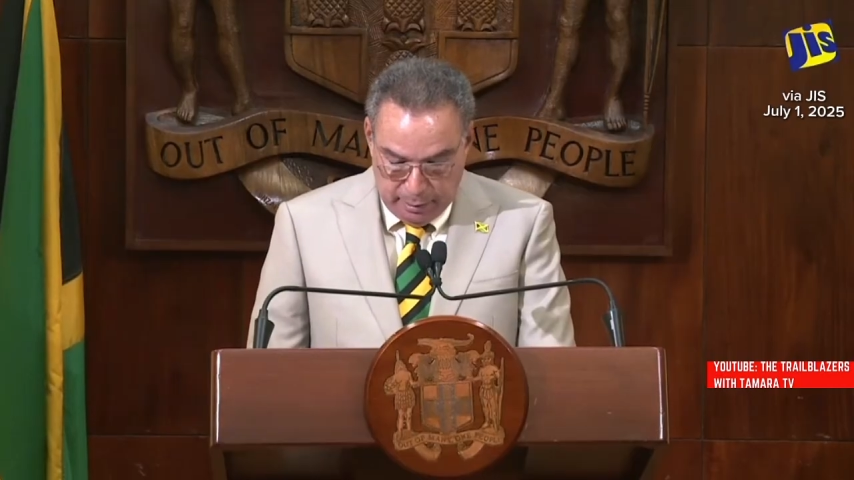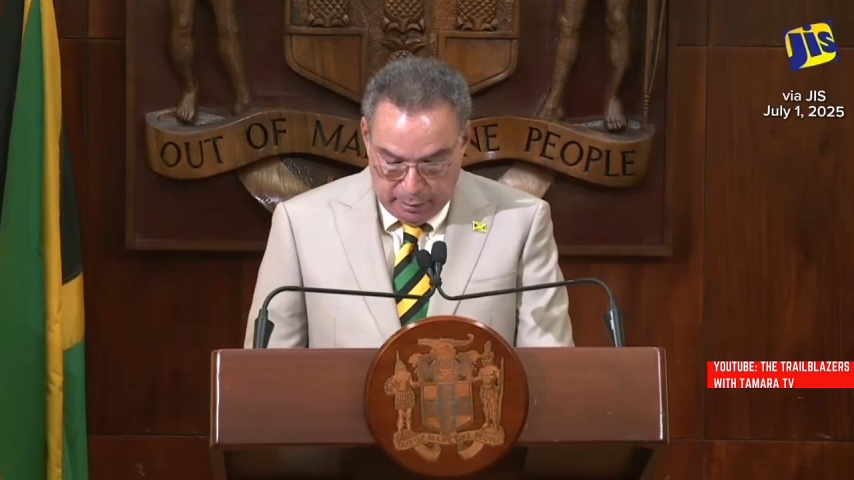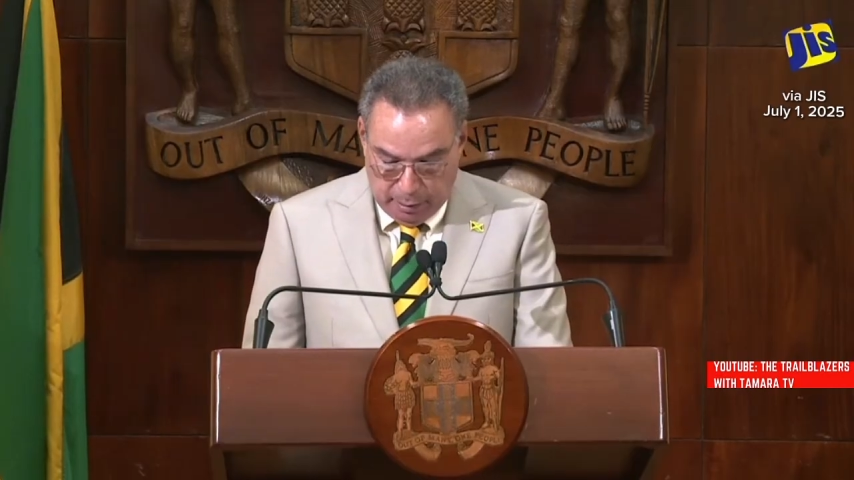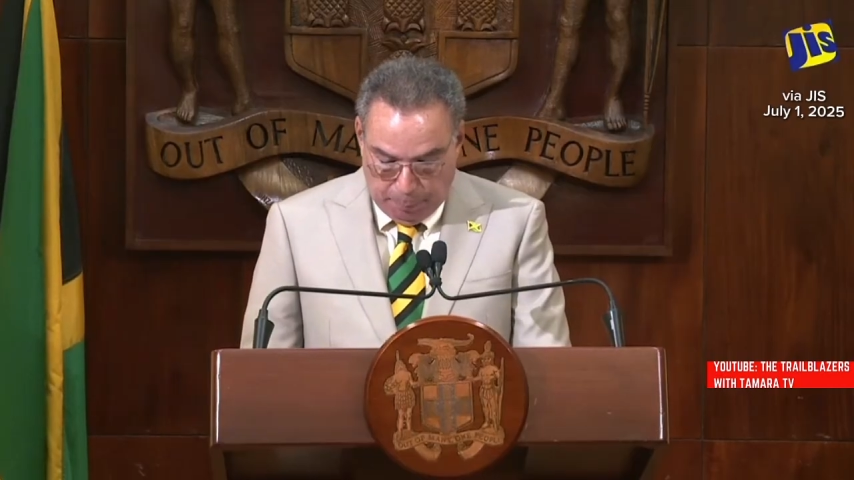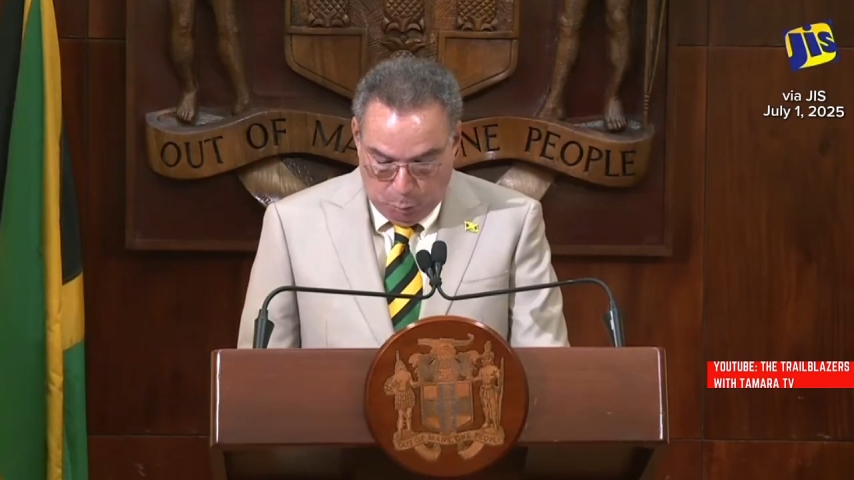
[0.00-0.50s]

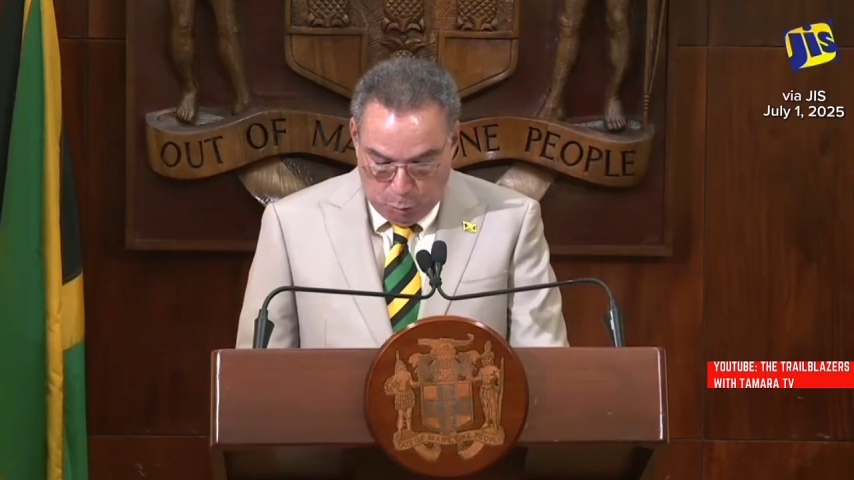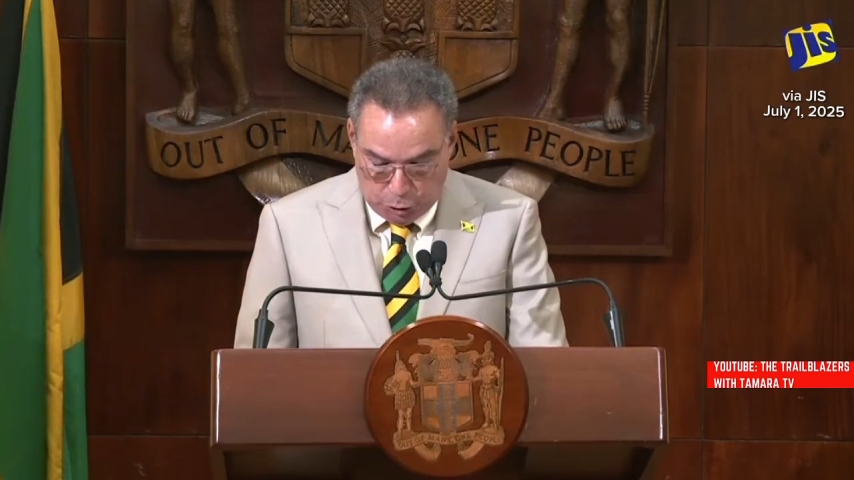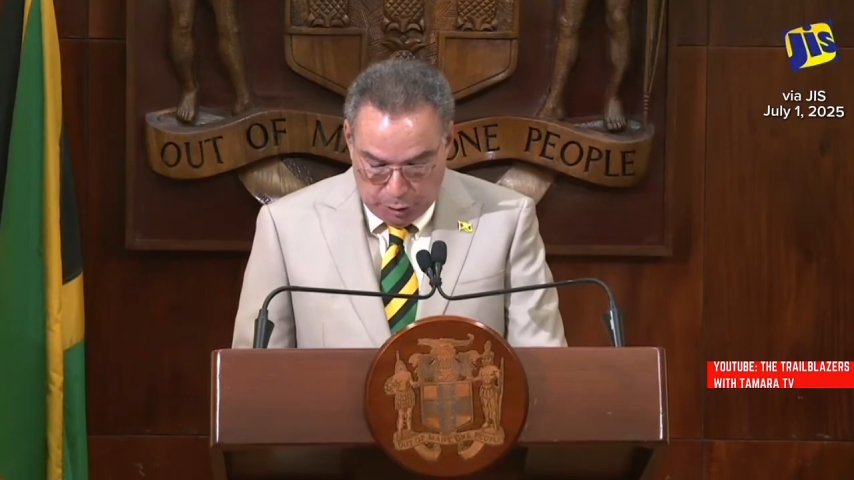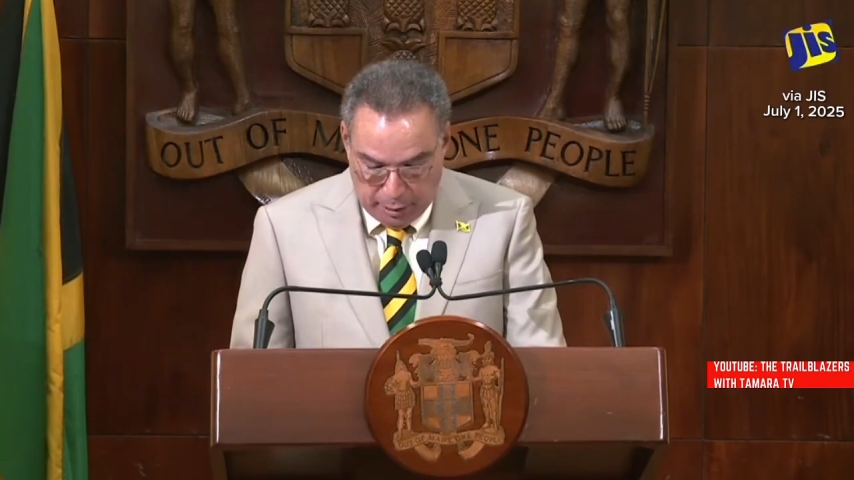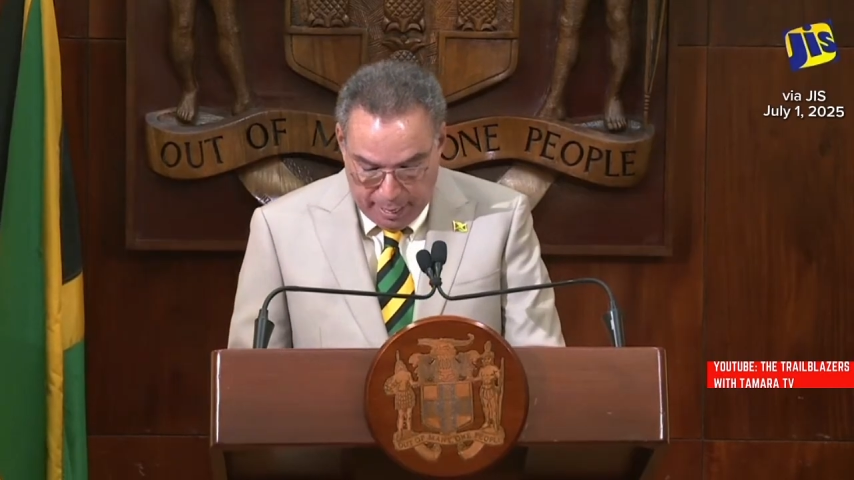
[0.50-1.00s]
is
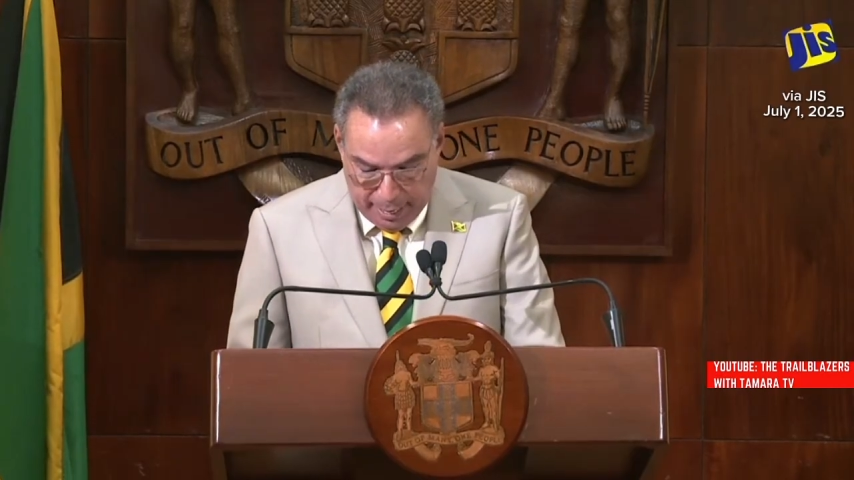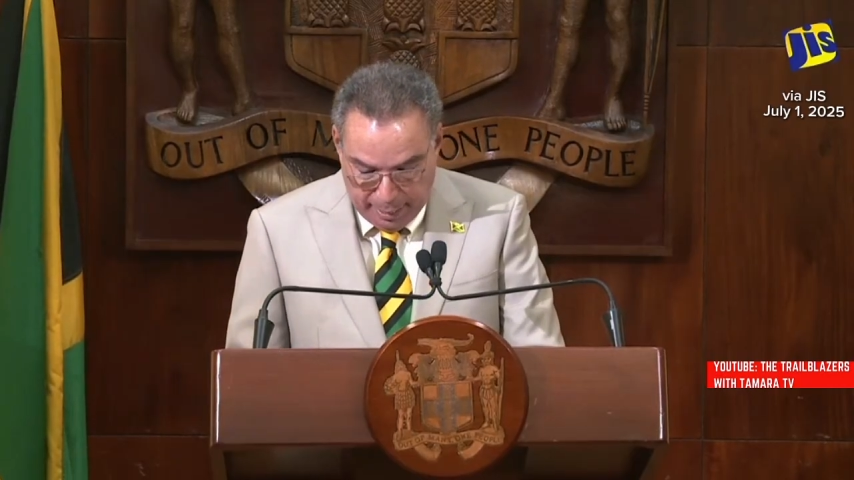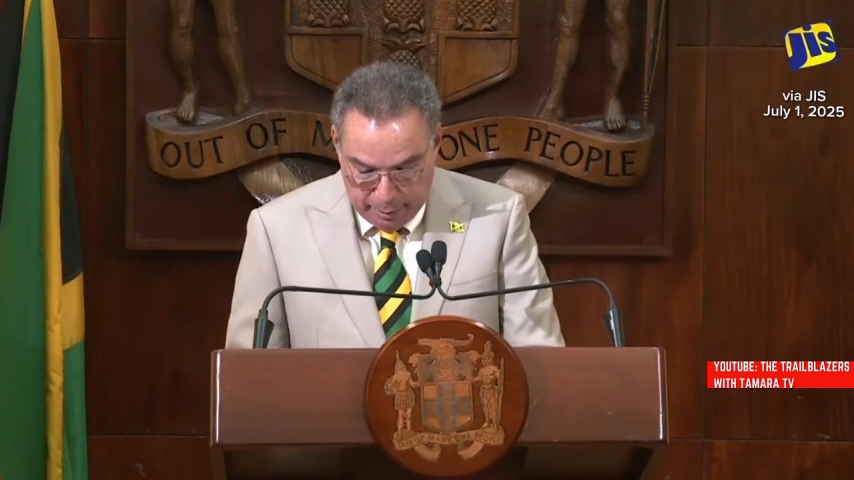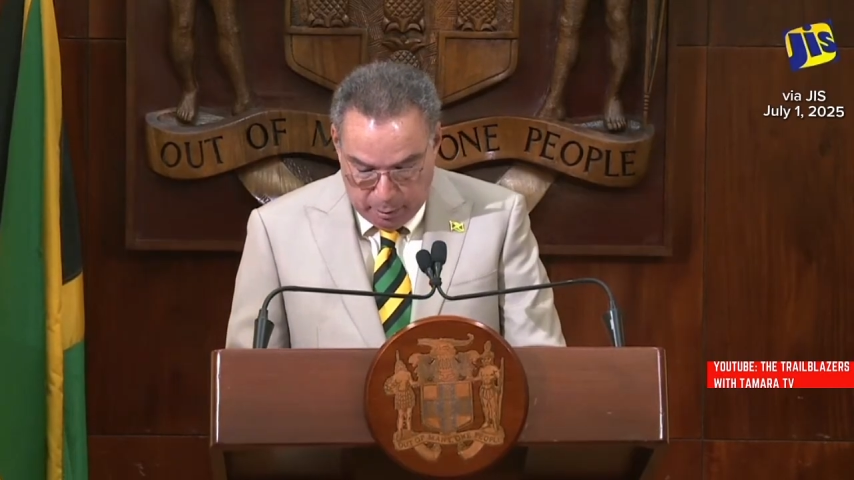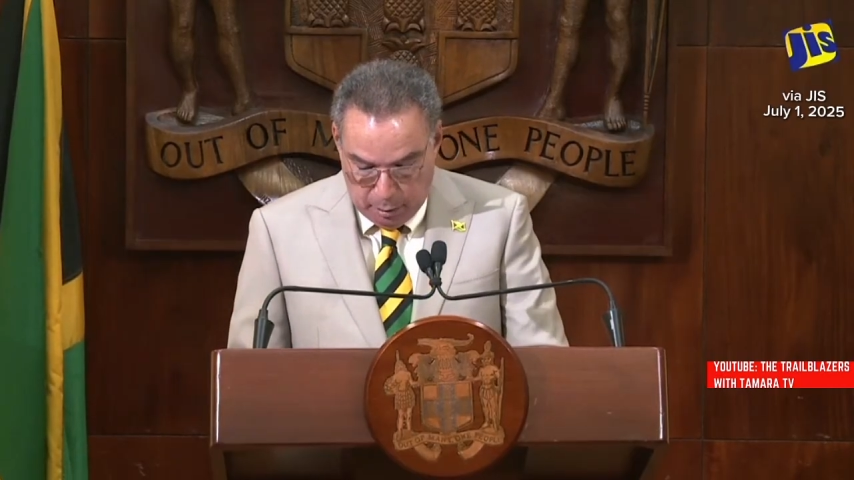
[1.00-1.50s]
approaching the
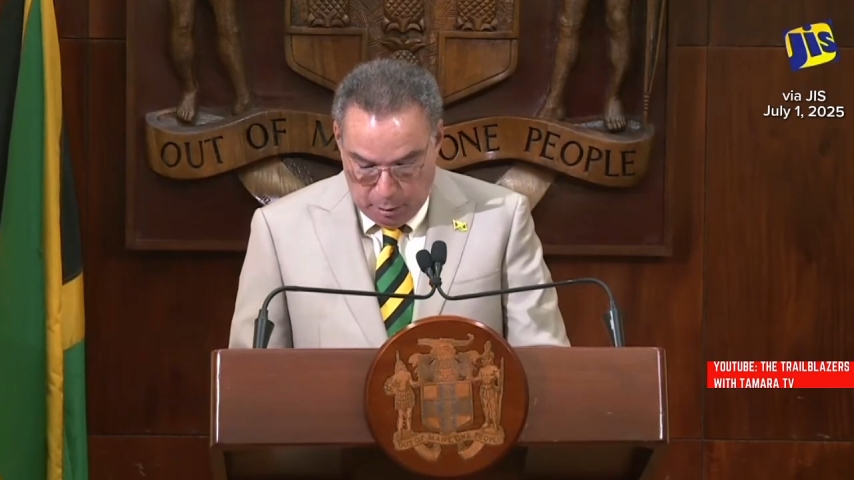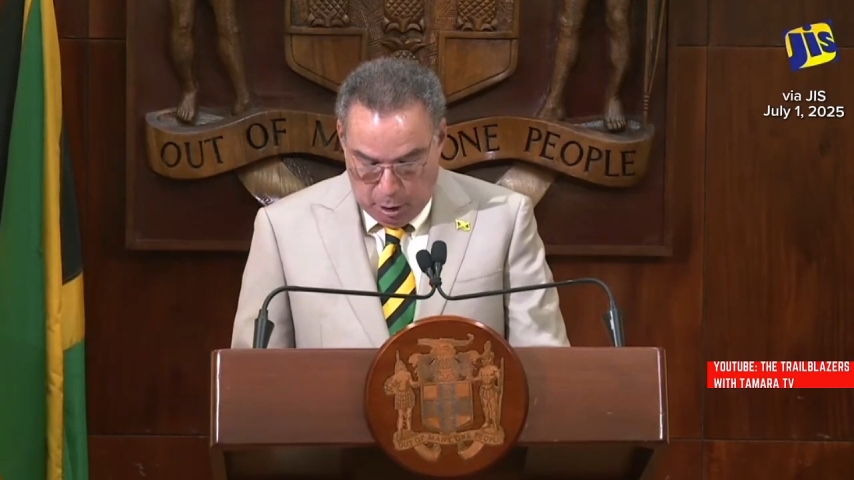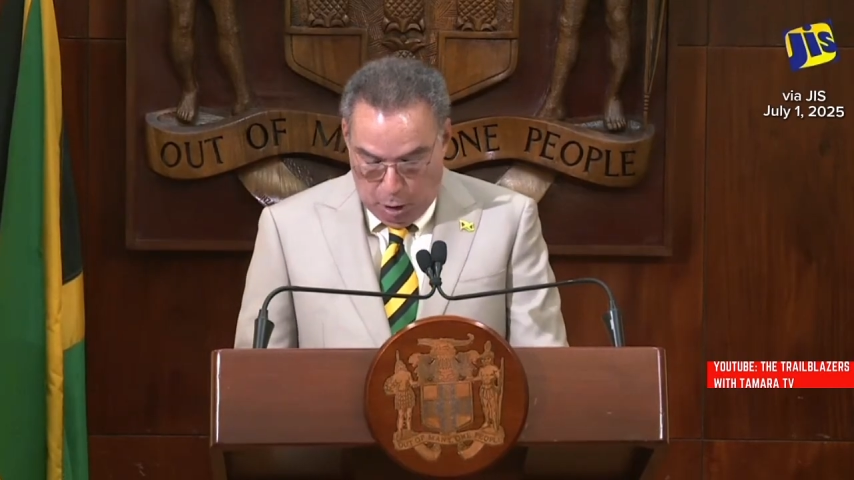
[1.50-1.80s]
end